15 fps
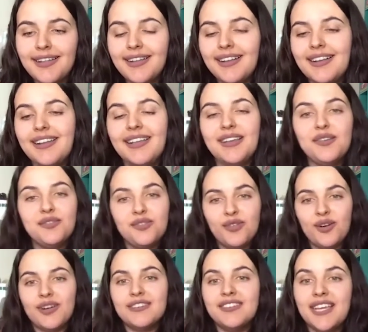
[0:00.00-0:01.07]
link
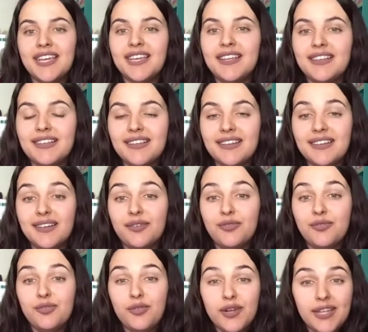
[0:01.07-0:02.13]
for taking the
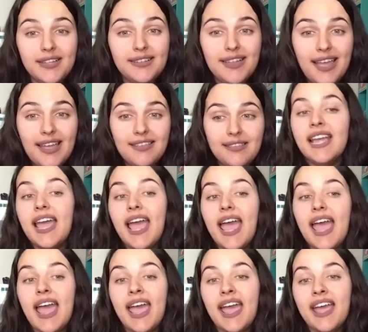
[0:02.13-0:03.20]
free test,
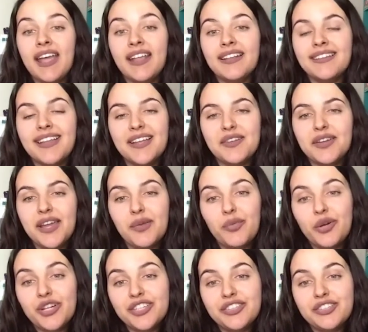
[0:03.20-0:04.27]
and then you can
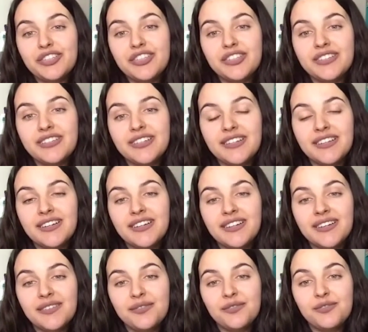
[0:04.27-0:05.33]
watch
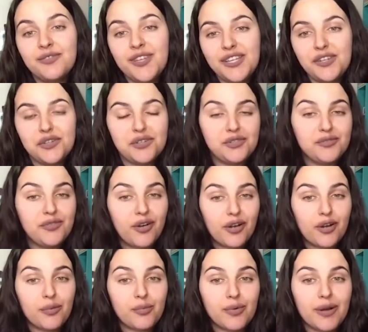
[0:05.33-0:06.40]
the videos for
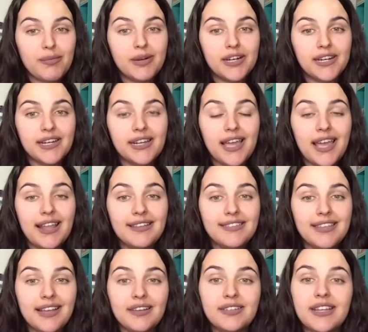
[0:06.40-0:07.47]
your primary and
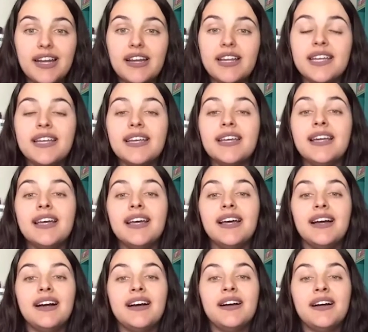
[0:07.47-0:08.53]
secondary
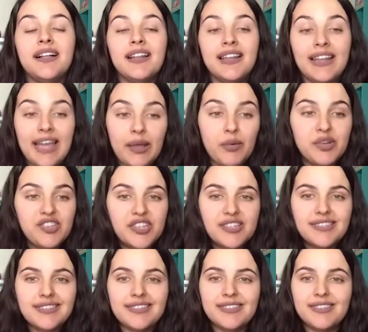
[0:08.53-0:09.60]

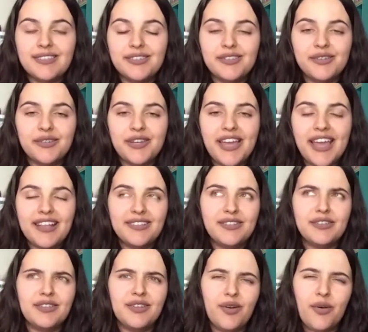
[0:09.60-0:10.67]
languages to get to
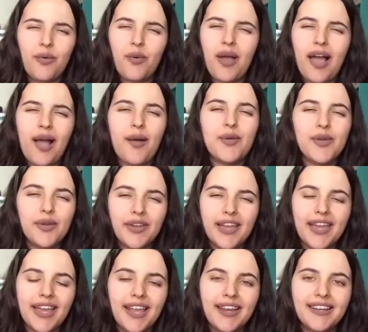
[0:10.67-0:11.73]
know how you
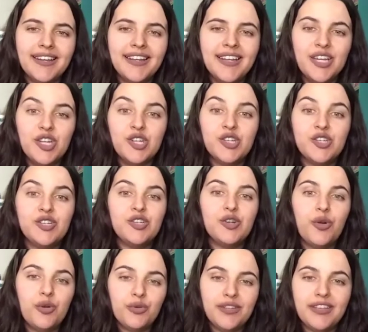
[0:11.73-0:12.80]
can
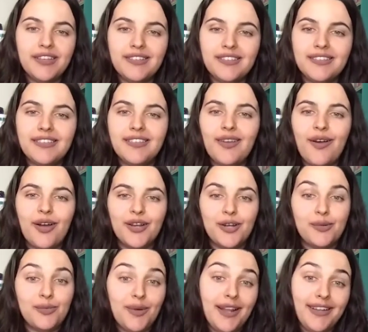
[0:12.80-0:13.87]
show this on your
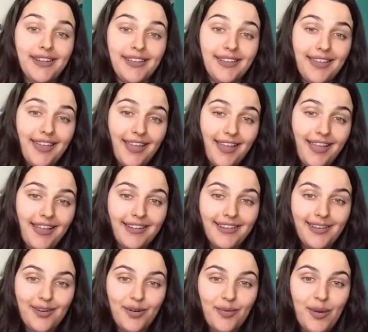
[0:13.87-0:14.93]
branding
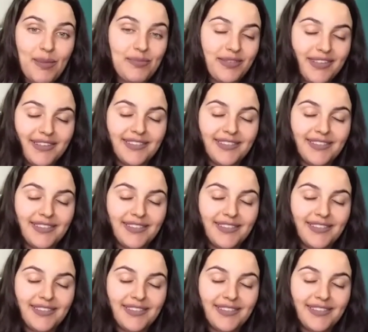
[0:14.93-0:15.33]
and your website.